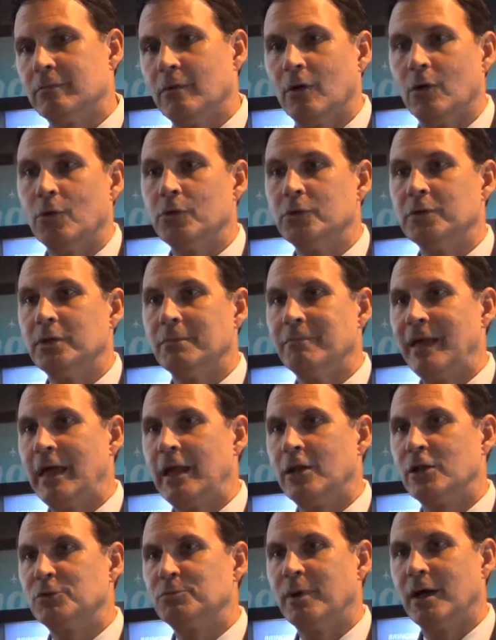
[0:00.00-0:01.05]
owned and
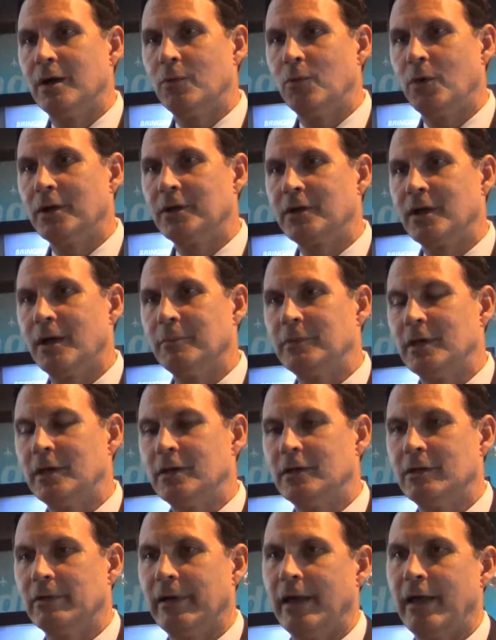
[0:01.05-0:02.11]
managed by one company,
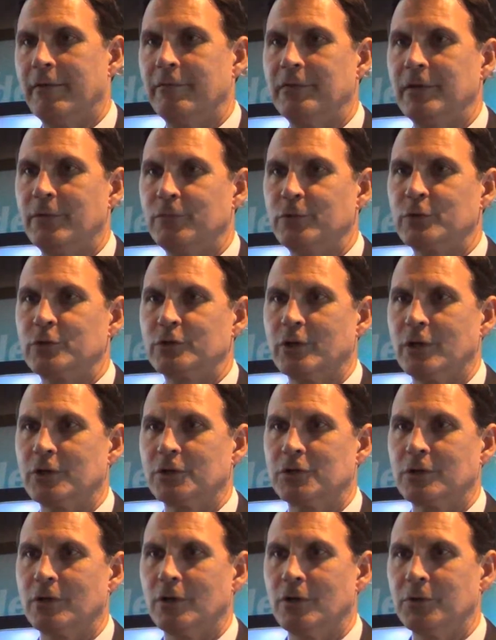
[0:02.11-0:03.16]
you have the
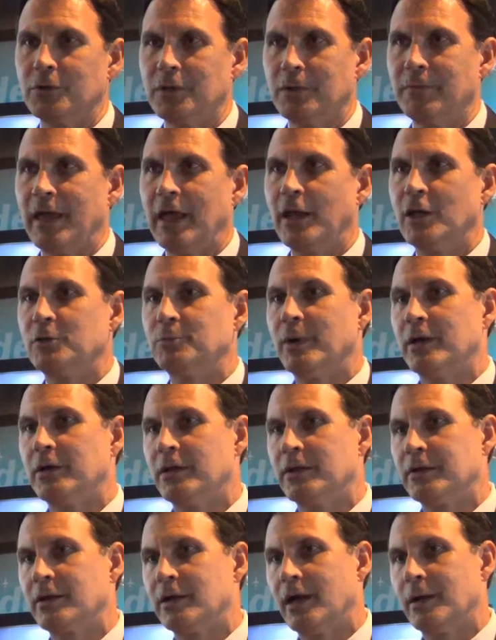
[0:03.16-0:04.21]
infrastructure owned and managed by
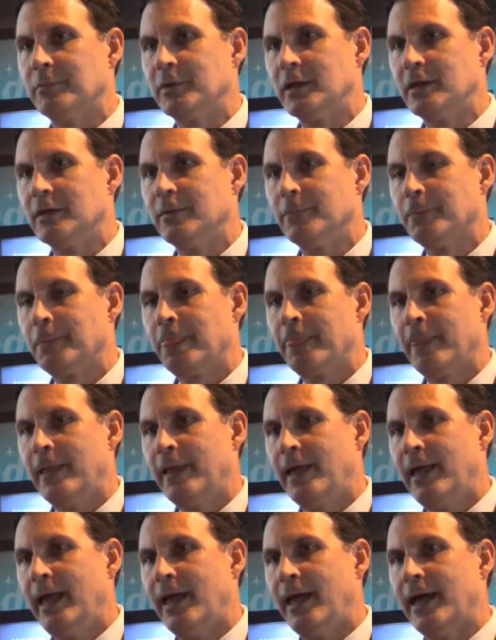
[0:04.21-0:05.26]
another company,
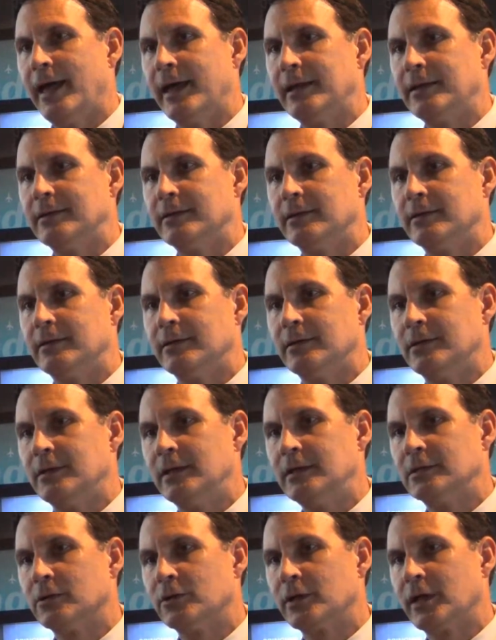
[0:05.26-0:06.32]
and you
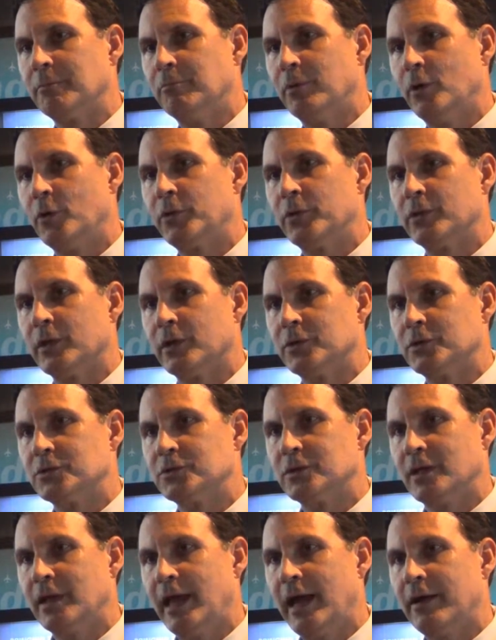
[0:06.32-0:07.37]
need to look at both of
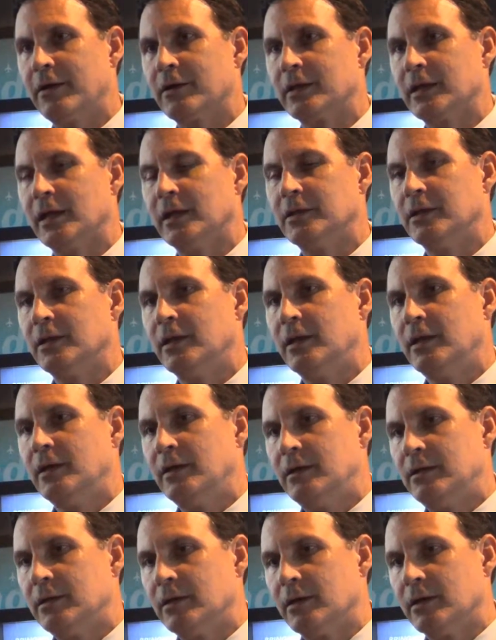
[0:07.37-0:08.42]
those in aggregate
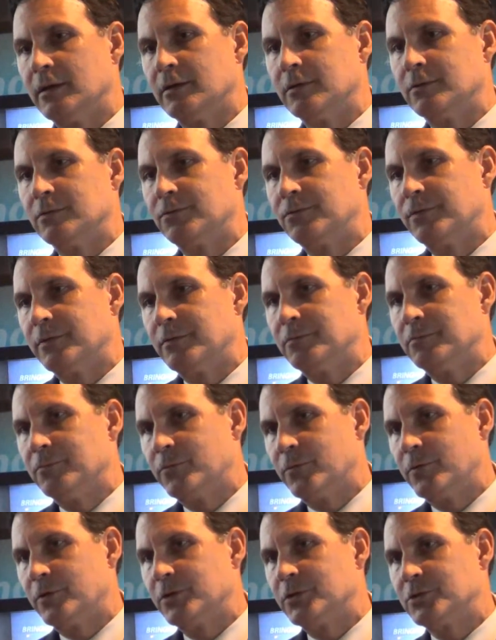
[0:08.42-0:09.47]

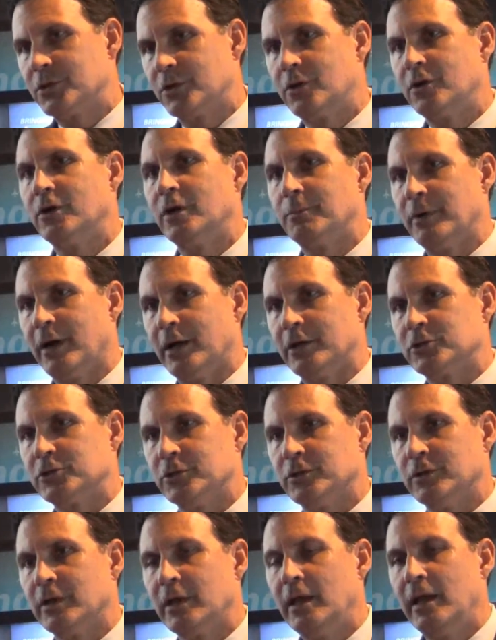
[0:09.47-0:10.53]
for your security posture.
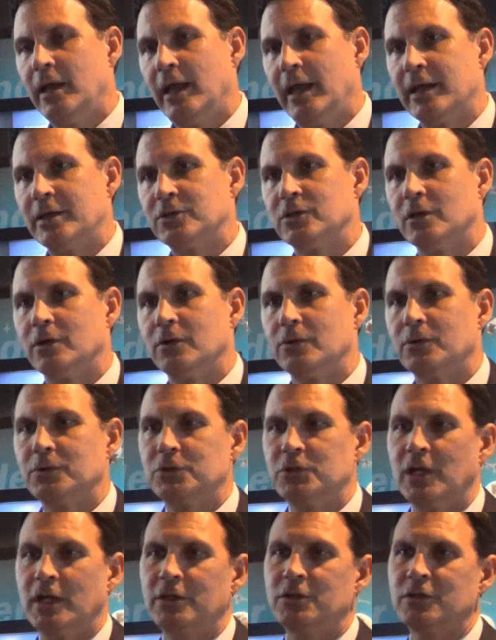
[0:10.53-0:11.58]
And so
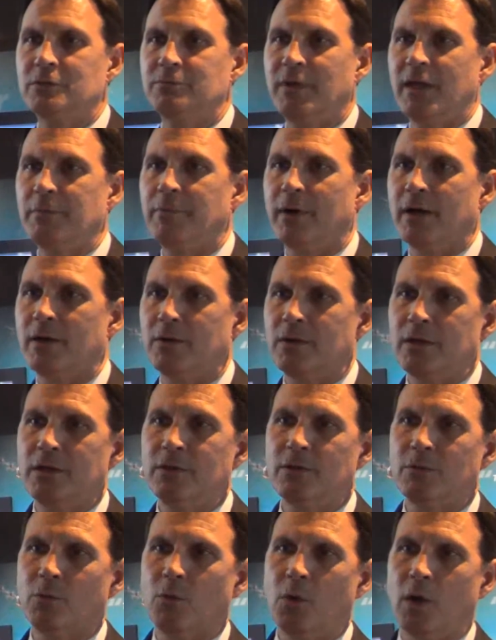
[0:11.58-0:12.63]
changes made by
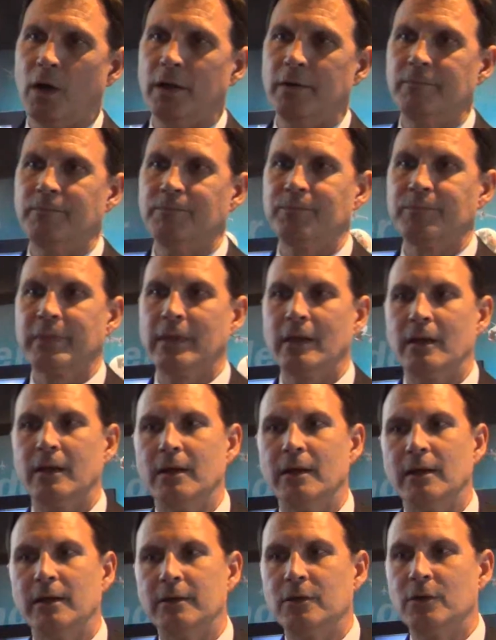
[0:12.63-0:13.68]
either one
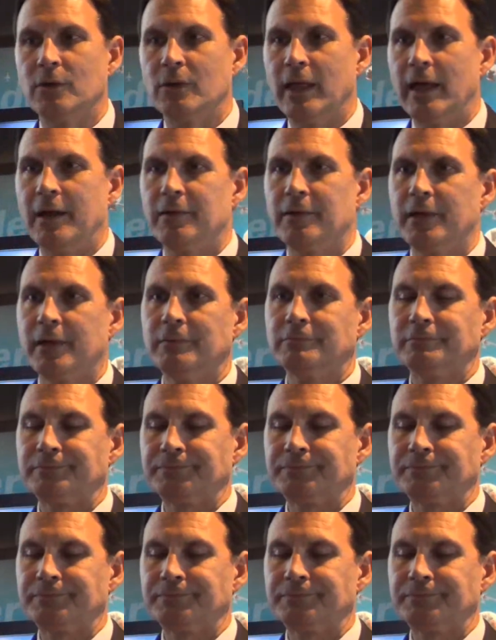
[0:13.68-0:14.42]
unilaterally